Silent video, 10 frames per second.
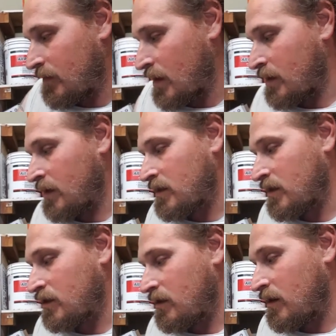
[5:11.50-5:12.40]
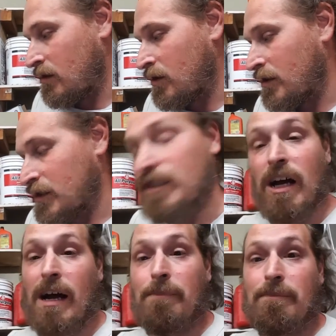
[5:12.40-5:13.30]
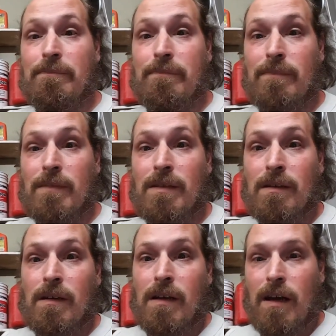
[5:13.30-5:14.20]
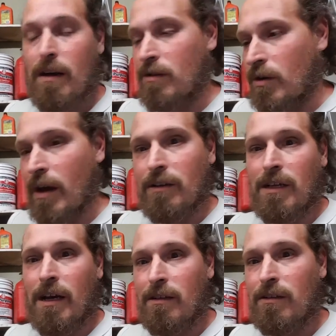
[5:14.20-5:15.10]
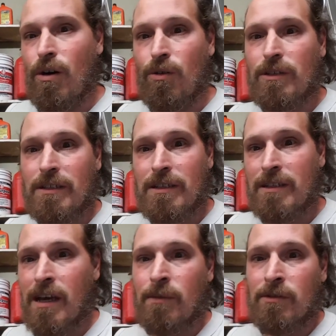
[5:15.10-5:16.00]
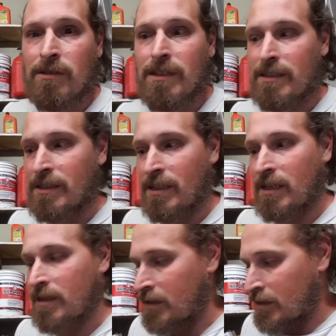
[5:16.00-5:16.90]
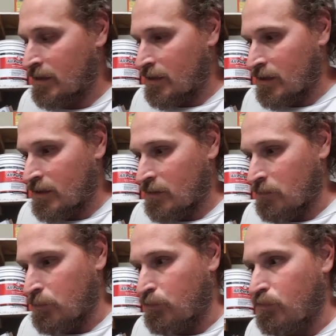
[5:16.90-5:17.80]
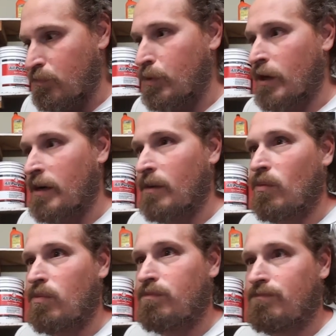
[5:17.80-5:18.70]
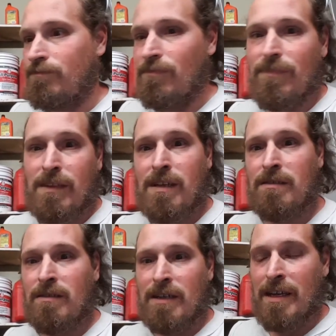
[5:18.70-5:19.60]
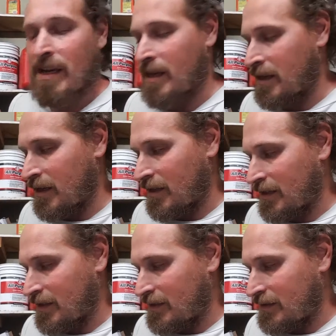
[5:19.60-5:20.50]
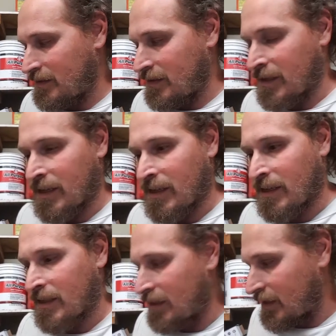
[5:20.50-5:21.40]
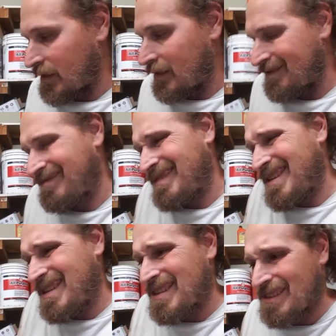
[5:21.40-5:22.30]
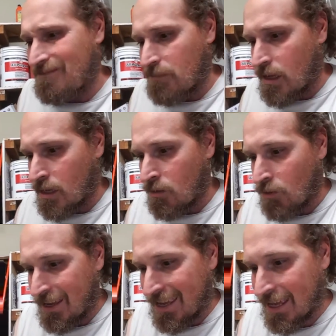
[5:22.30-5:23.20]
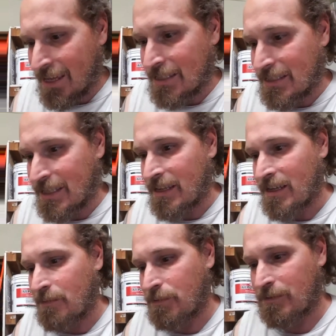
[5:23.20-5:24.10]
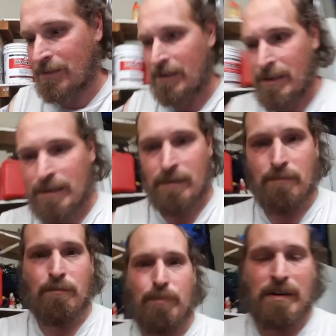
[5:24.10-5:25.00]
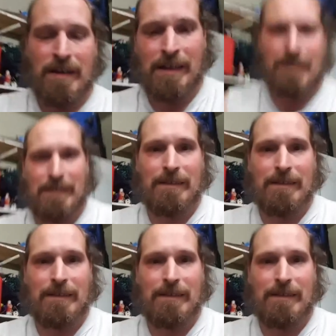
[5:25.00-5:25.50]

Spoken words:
It'll do its job. I don't know how tight it'll hold it to the table or anything, but I was looking at it, and it's an okay setup, but